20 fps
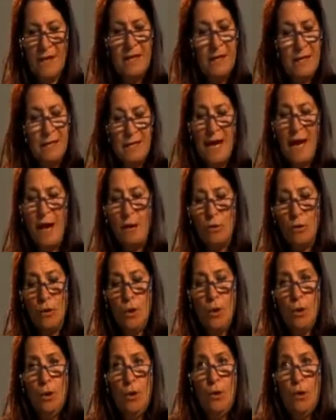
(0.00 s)
Now,
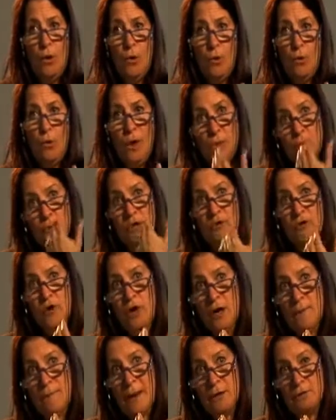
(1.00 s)
when we talk
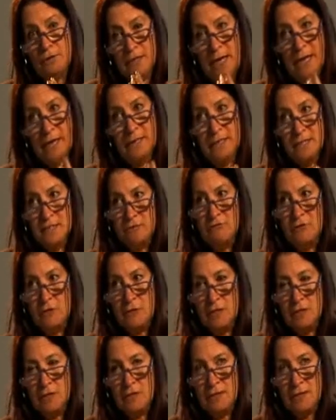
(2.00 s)
about
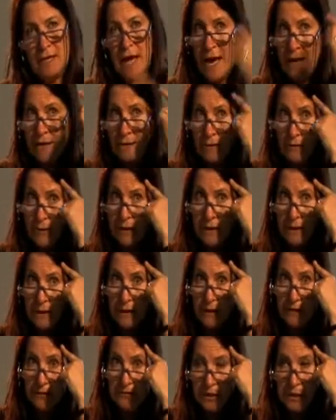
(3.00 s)
activities and
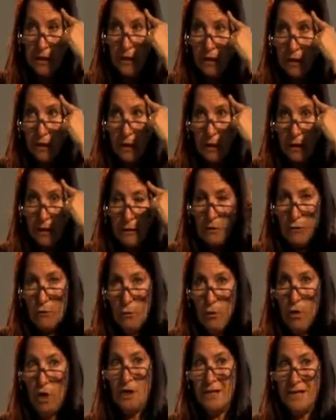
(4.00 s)
critical thinking,
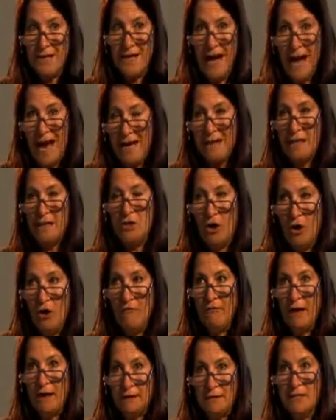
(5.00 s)
what kind of
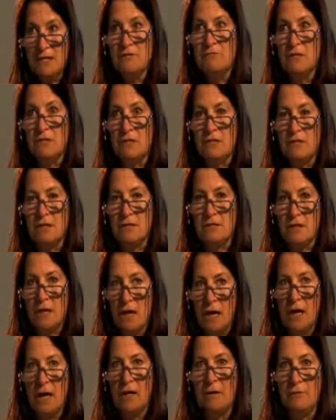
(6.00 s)
activities
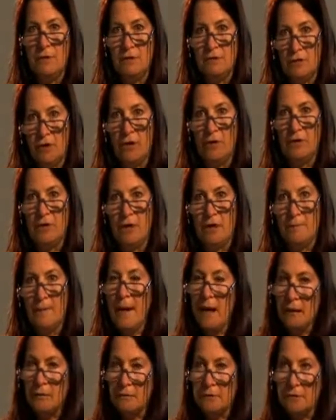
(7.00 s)
are we talking
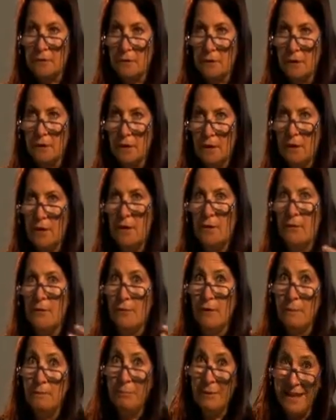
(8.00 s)
about?
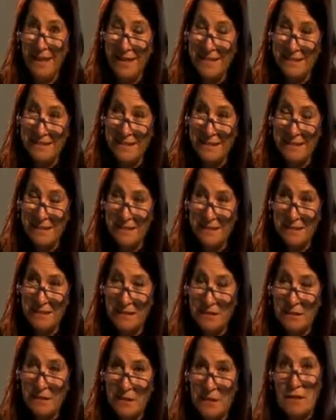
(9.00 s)
Repeat?
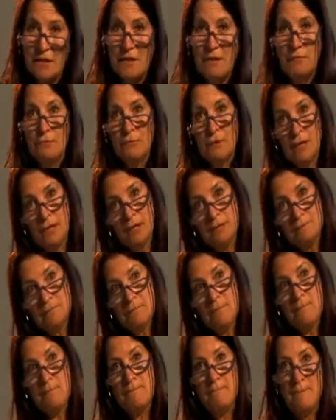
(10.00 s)
Well,
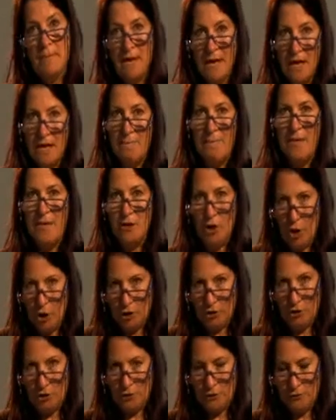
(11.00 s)
maybe
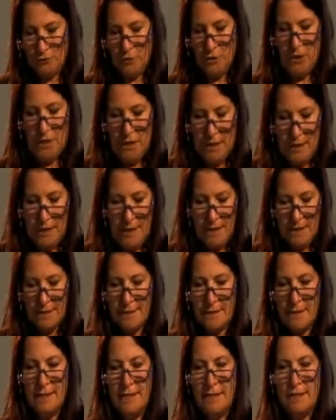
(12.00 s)
not.
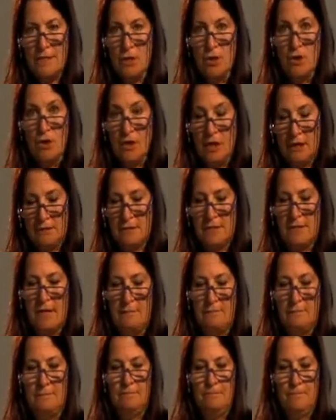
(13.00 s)
Let's look at some.